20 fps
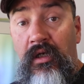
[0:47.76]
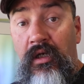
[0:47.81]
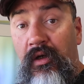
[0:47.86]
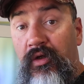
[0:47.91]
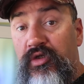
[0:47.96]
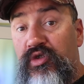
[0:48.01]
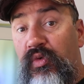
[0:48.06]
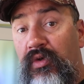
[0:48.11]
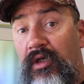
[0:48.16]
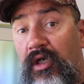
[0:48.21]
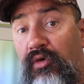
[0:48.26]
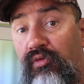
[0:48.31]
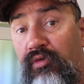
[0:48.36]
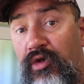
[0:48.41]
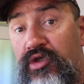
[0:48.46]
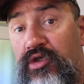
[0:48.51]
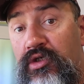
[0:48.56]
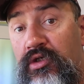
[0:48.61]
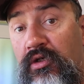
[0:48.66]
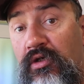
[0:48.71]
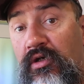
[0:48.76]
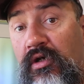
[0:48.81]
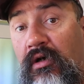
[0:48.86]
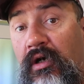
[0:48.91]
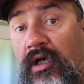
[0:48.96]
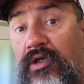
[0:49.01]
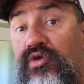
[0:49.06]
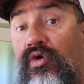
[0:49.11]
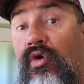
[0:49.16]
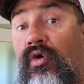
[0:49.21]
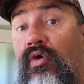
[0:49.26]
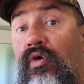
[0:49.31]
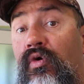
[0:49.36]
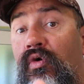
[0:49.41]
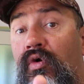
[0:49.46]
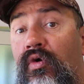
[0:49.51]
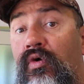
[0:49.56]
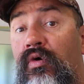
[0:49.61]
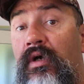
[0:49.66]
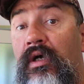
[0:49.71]
I just want to wish you guys
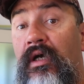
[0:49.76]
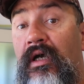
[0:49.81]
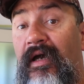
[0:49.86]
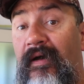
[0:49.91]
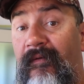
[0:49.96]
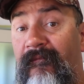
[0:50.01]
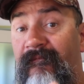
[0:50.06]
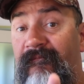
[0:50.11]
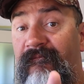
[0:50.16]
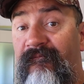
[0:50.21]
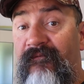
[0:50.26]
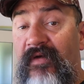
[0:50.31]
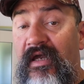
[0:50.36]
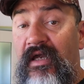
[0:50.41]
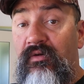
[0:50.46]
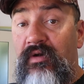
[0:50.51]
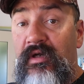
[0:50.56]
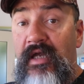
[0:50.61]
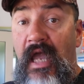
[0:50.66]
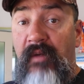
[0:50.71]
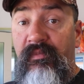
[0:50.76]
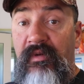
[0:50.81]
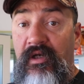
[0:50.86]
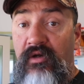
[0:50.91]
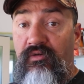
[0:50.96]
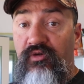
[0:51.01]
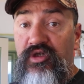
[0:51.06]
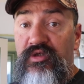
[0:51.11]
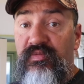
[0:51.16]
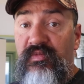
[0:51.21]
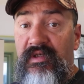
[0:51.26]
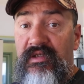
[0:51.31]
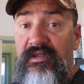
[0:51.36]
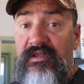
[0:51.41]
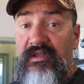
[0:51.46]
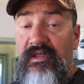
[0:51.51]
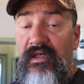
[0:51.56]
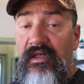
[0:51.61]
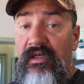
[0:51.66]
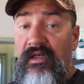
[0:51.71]
all a very happy
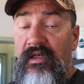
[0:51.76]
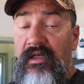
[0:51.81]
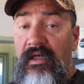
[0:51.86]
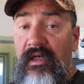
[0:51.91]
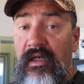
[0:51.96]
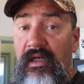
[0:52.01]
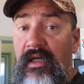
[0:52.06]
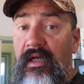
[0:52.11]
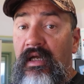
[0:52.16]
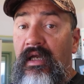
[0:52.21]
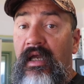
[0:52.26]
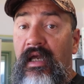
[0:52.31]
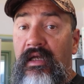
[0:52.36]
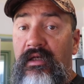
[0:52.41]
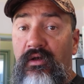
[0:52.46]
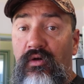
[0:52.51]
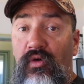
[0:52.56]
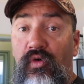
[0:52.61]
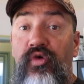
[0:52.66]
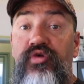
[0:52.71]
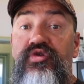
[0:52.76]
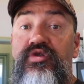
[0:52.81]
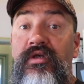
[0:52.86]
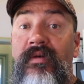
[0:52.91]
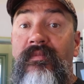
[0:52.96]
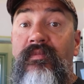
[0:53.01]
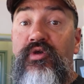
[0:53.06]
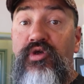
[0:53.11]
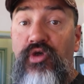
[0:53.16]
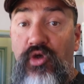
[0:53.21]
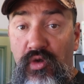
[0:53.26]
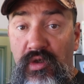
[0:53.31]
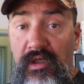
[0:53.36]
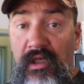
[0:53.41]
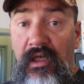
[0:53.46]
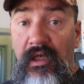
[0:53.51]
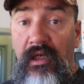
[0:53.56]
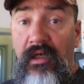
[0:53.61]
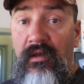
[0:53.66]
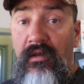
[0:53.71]
Christmas and an awesome new
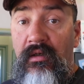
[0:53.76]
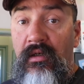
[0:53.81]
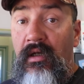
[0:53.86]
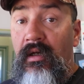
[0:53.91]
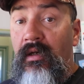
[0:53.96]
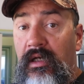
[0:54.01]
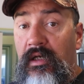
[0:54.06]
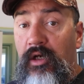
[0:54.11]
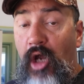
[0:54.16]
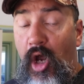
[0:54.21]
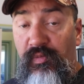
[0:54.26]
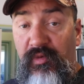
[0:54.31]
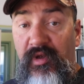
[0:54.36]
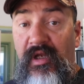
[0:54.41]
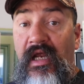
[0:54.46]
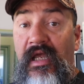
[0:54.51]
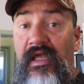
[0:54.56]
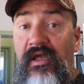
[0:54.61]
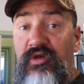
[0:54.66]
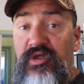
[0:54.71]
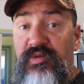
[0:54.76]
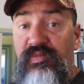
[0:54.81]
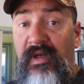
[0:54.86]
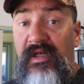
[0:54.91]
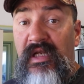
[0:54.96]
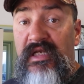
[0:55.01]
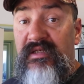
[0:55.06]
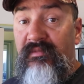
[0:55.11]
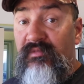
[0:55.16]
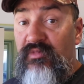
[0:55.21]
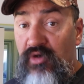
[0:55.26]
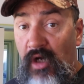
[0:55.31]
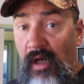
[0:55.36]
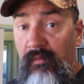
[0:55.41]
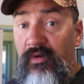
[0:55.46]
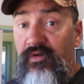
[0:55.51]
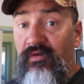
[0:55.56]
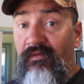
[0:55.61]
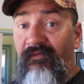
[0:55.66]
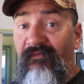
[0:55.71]
year. And hope today you're spending some
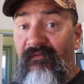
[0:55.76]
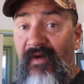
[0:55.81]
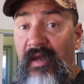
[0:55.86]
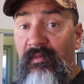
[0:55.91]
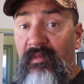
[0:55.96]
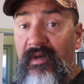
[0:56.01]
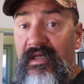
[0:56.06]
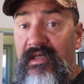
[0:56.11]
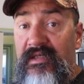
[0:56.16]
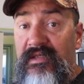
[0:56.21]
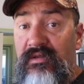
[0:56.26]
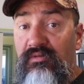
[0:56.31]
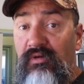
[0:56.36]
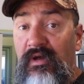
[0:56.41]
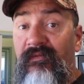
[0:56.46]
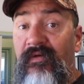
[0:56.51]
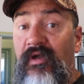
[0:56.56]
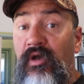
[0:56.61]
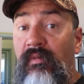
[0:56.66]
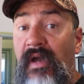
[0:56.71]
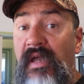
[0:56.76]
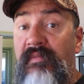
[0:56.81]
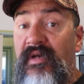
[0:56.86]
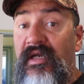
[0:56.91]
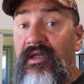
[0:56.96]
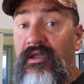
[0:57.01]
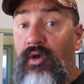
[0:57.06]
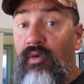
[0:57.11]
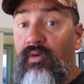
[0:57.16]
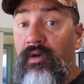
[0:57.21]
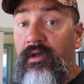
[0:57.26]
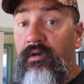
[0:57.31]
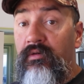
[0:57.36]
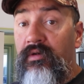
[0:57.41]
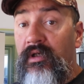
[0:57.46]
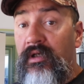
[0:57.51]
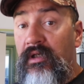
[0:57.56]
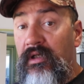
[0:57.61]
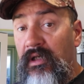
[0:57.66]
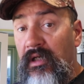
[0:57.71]
time with your families, wherever you may be in the
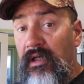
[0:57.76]
world.